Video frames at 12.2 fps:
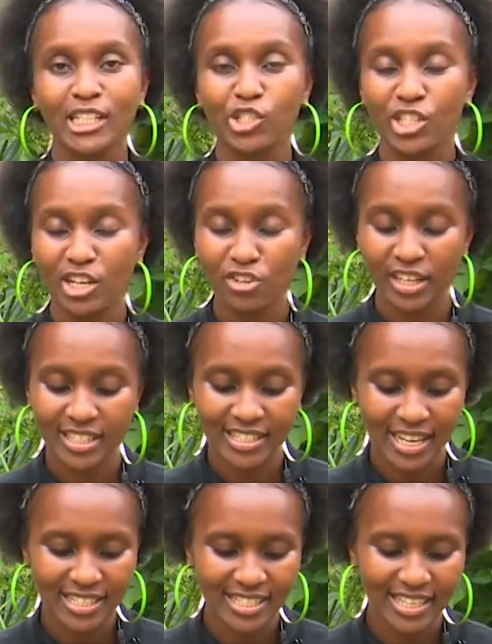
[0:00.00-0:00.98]
Shadrach
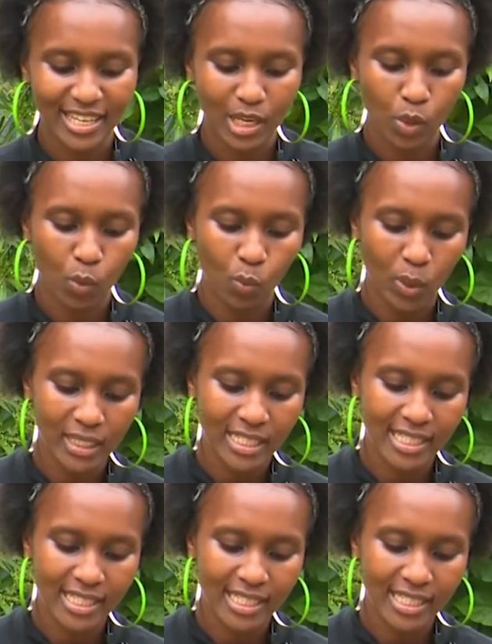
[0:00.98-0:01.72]
is asking, what